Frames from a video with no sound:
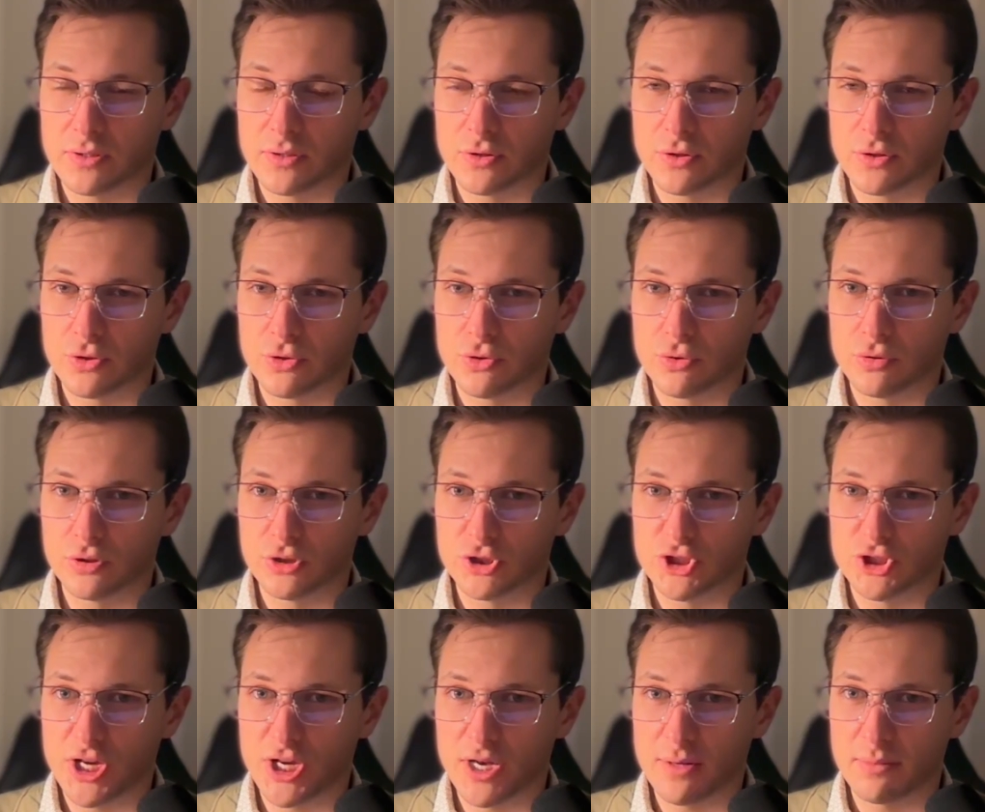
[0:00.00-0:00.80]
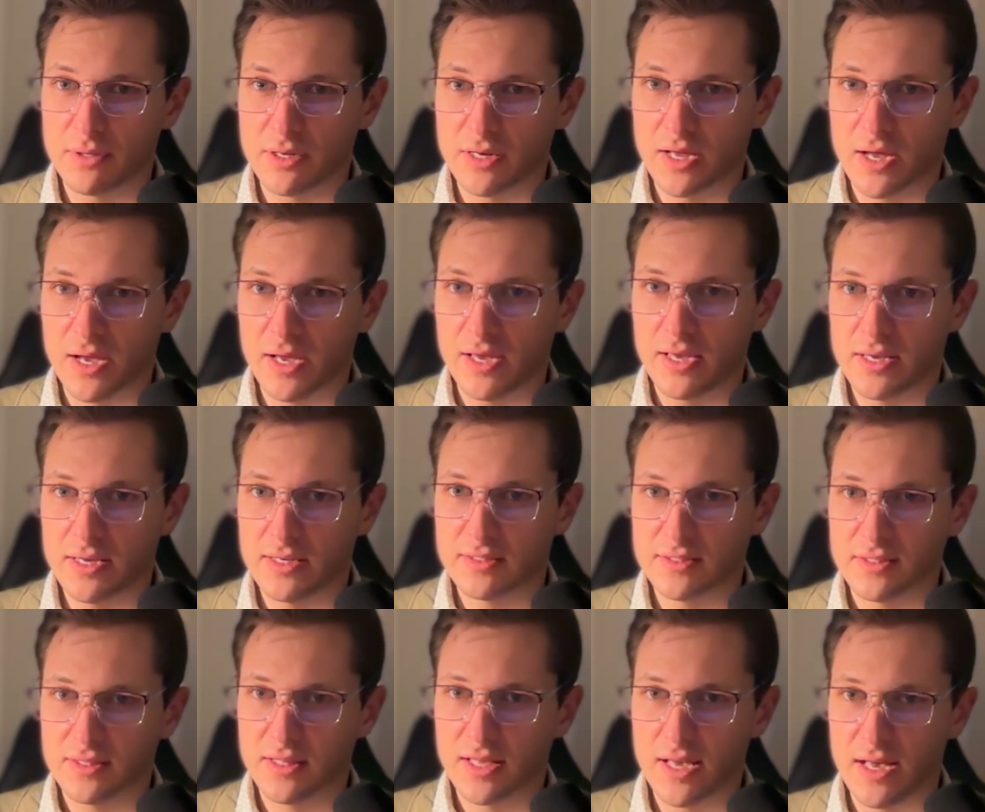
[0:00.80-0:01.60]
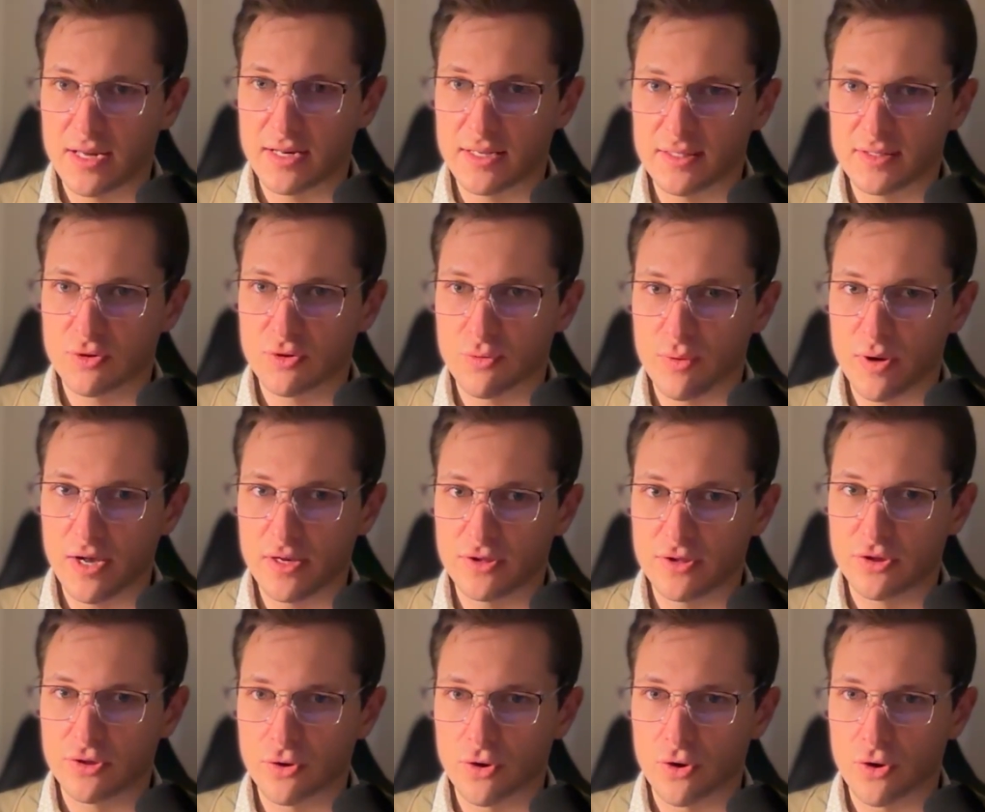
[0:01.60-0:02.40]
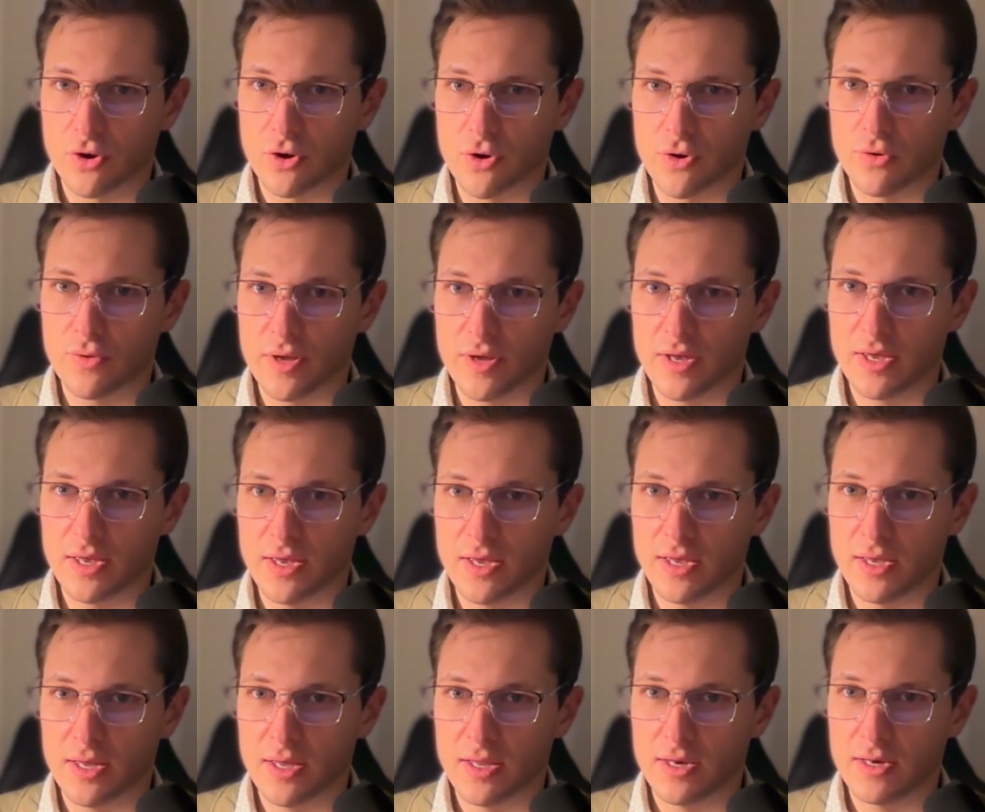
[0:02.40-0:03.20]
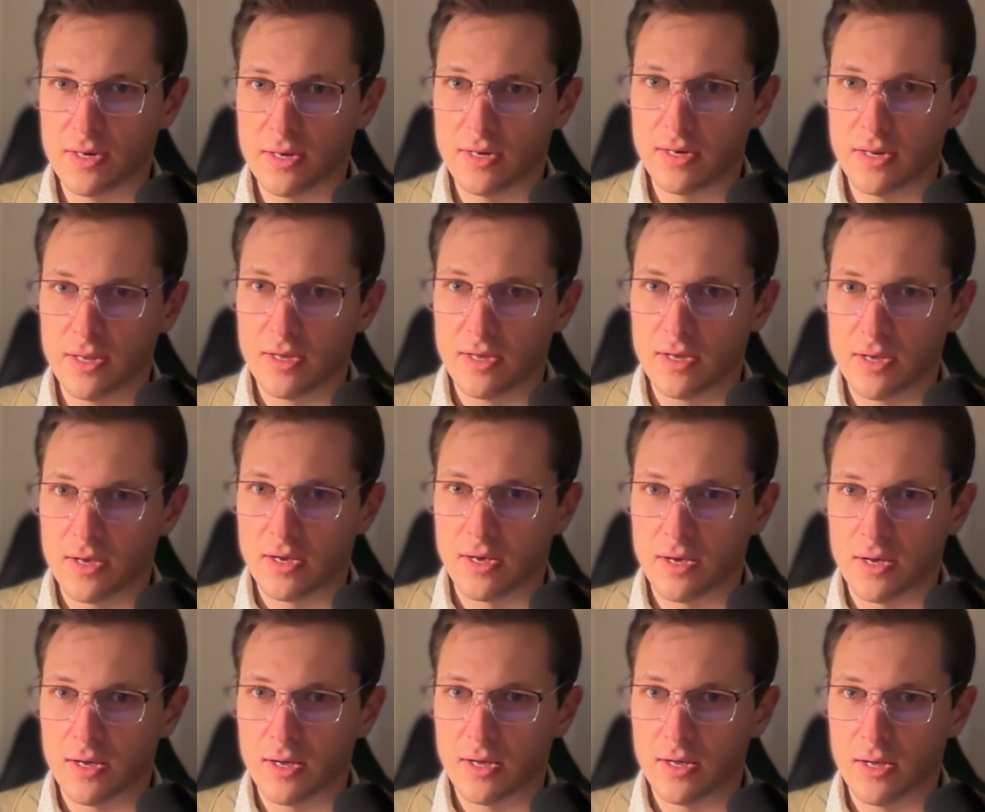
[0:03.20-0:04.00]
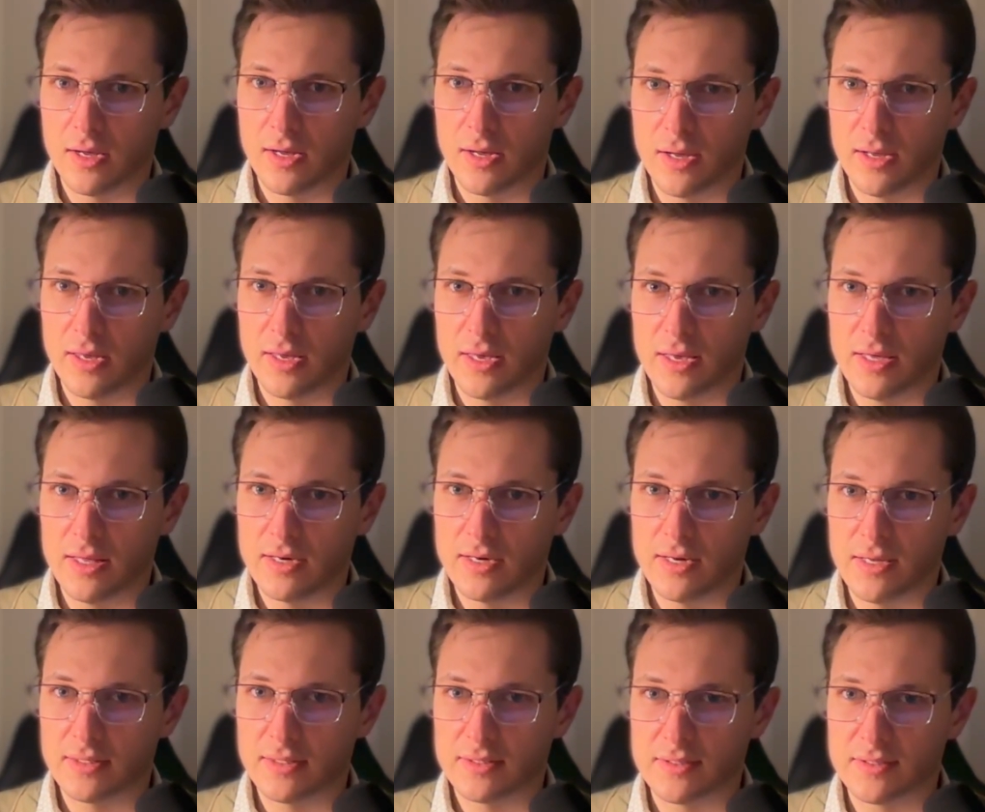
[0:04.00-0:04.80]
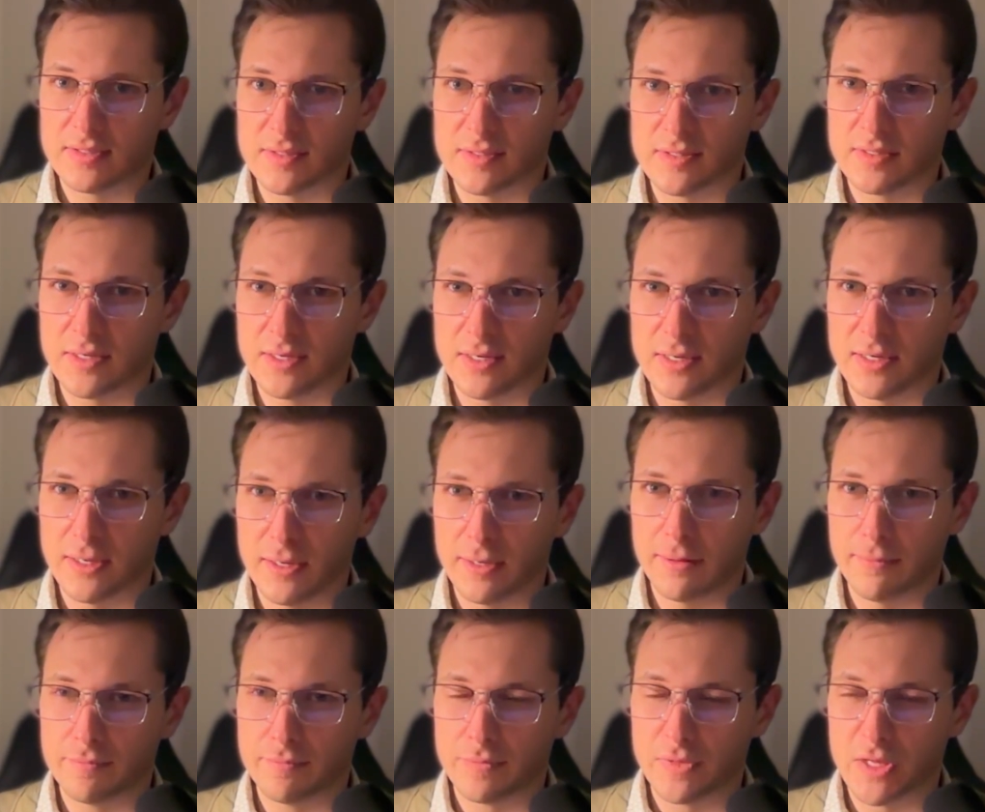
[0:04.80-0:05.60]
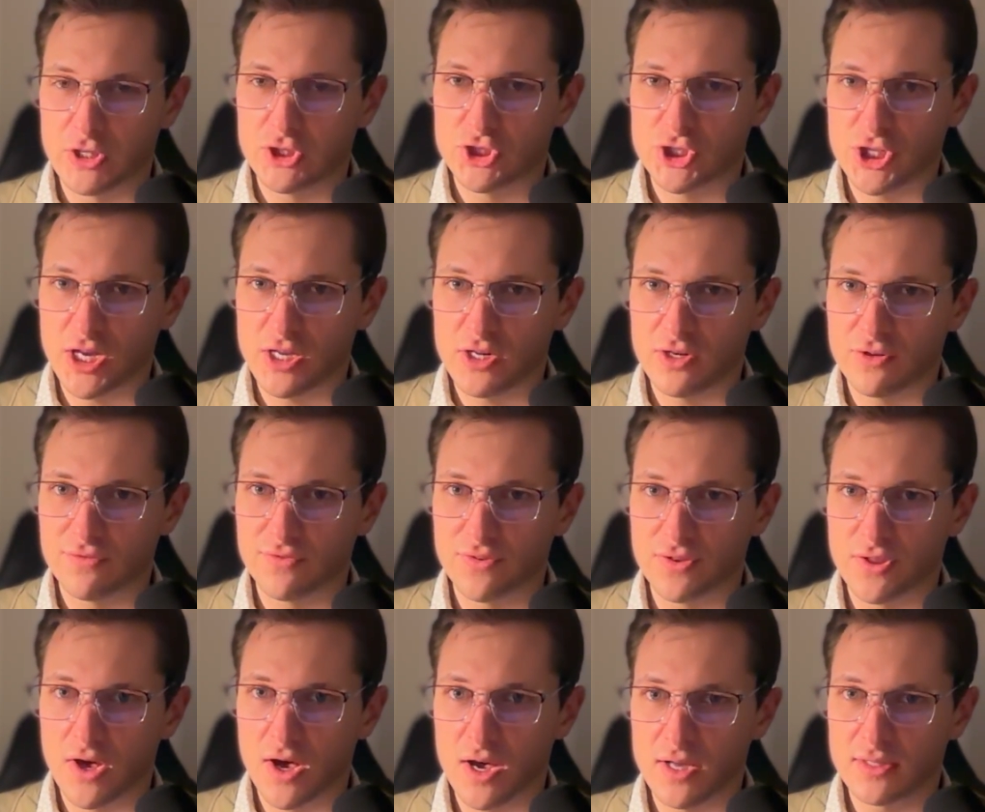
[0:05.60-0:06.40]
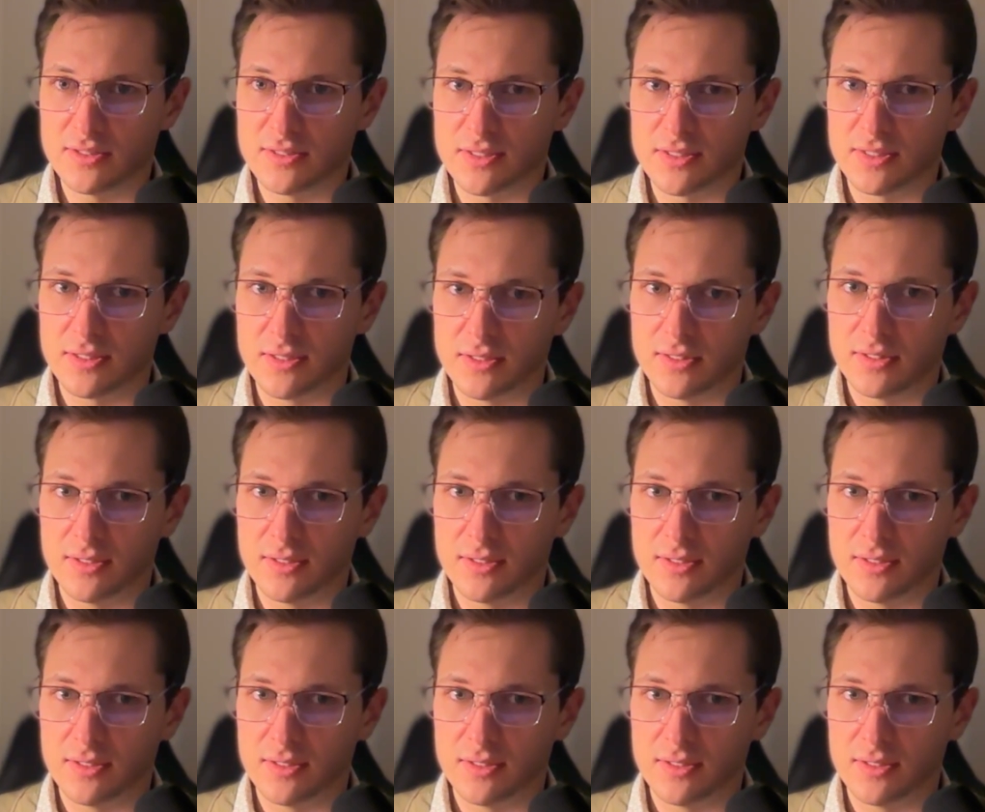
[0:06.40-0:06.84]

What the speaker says: Google Gemini is that it's quite thorough in its chain of thought.